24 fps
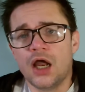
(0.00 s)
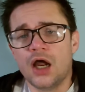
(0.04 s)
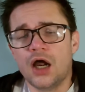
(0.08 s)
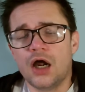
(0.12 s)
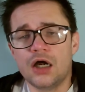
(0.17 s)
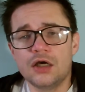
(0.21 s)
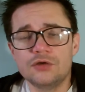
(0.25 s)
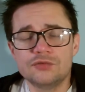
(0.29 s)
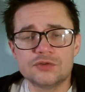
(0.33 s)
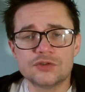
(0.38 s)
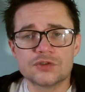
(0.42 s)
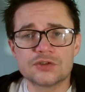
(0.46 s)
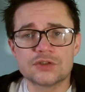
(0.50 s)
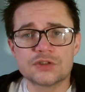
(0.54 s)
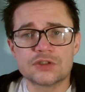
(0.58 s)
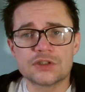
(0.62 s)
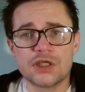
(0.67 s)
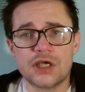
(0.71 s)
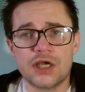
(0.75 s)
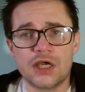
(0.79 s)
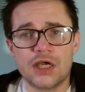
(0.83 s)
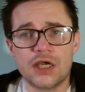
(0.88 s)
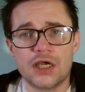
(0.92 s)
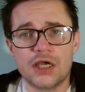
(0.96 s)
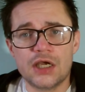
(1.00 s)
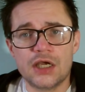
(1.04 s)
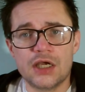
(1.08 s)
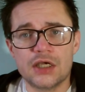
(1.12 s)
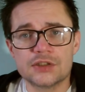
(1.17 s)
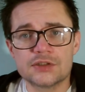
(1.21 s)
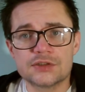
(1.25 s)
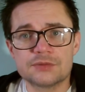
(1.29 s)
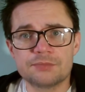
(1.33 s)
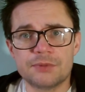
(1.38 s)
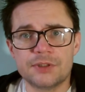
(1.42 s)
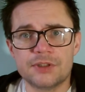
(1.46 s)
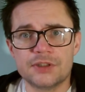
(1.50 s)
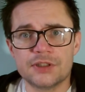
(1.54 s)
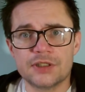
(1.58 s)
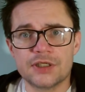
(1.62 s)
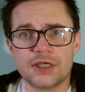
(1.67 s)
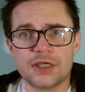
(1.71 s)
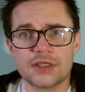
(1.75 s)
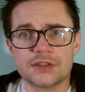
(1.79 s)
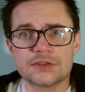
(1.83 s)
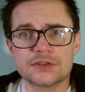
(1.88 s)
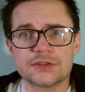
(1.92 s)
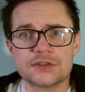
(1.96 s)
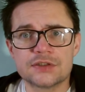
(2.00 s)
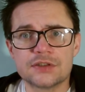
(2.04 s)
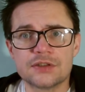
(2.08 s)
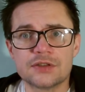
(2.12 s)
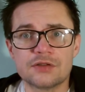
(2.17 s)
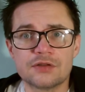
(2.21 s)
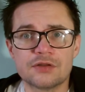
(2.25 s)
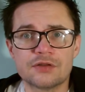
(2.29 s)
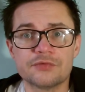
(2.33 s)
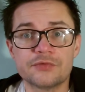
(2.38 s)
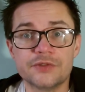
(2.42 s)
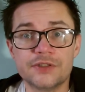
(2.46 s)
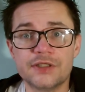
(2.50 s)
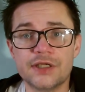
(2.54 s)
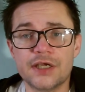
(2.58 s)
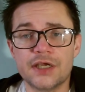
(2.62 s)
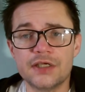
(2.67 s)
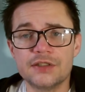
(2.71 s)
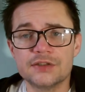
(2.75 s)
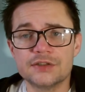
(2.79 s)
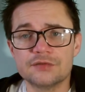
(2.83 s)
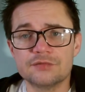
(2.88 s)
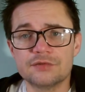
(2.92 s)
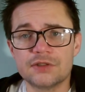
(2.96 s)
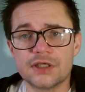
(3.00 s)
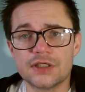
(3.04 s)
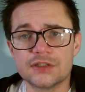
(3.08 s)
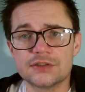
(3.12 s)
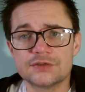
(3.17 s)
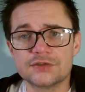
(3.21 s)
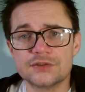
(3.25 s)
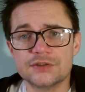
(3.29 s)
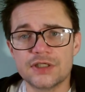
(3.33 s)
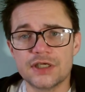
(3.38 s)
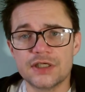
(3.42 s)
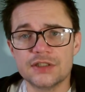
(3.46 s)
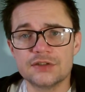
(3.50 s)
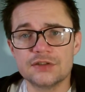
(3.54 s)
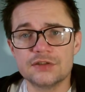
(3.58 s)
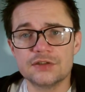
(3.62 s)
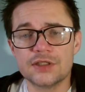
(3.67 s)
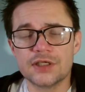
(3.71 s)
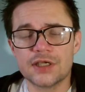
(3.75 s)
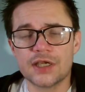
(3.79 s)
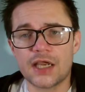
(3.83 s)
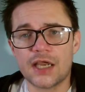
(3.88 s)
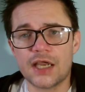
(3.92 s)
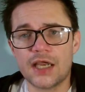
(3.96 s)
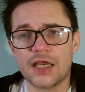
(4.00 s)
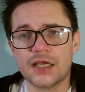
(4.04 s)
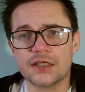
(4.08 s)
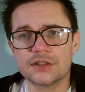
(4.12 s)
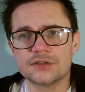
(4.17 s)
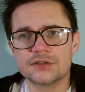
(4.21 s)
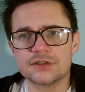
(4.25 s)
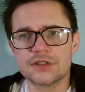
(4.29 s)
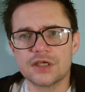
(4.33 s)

I've just spent the last 3 days, looking at